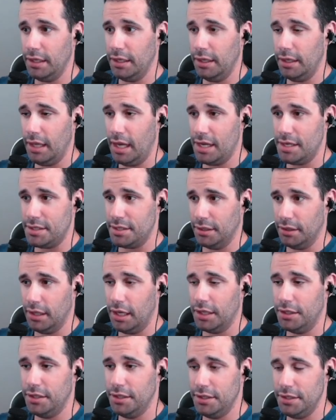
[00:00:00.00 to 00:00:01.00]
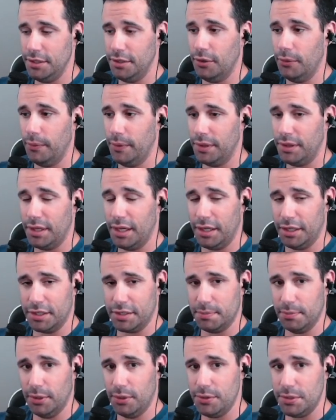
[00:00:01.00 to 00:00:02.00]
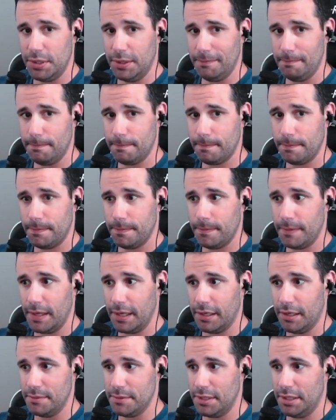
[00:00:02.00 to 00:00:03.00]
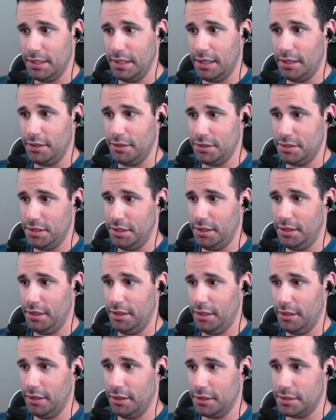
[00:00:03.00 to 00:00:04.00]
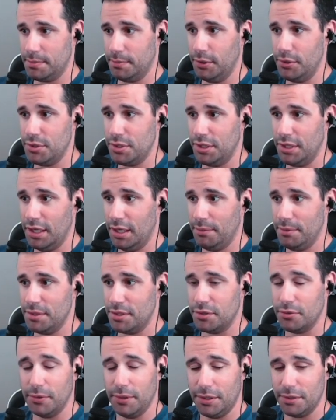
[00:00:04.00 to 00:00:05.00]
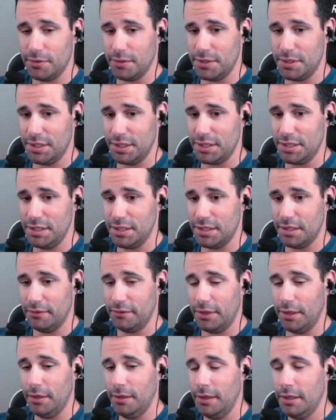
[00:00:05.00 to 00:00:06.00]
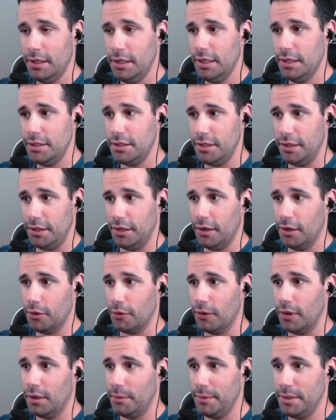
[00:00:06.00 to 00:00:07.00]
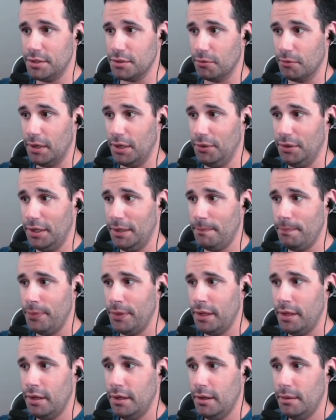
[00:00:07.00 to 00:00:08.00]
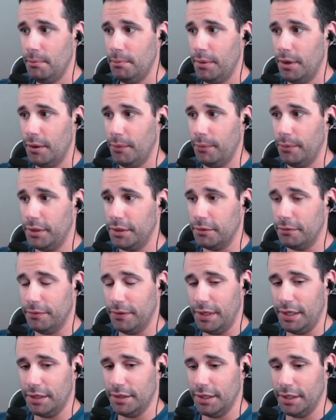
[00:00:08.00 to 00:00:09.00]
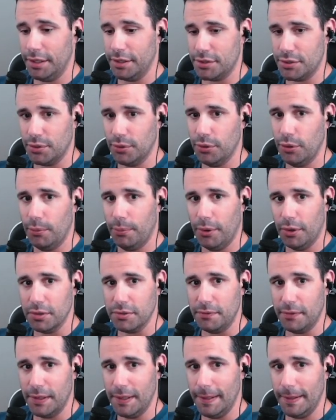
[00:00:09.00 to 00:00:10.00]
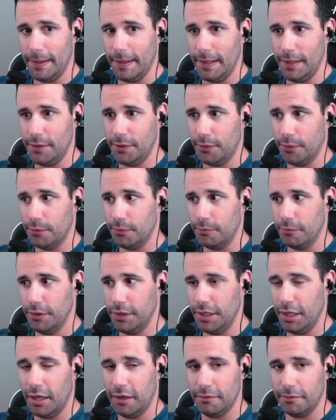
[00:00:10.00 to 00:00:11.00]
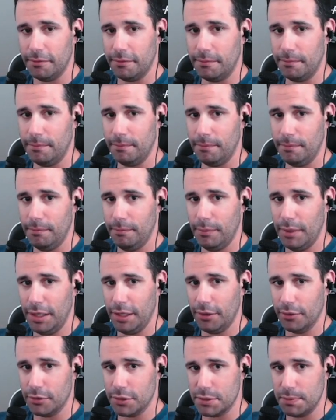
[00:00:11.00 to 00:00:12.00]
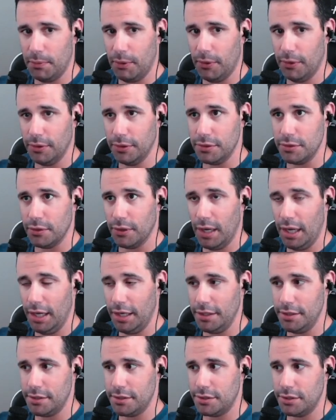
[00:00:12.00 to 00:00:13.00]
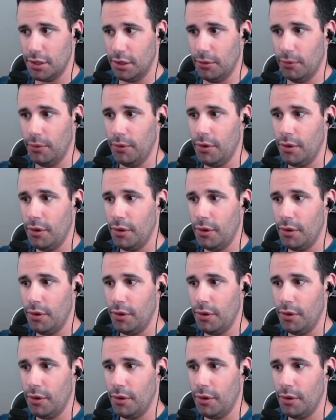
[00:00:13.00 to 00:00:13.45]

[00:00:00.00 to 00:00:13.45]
has a lot to deal with that explosion that comes at the end. You see the explosion damage 367 to the other enemies around it. But when you're fighting like a solo boss fight, they don't really have many other spawns or adds, so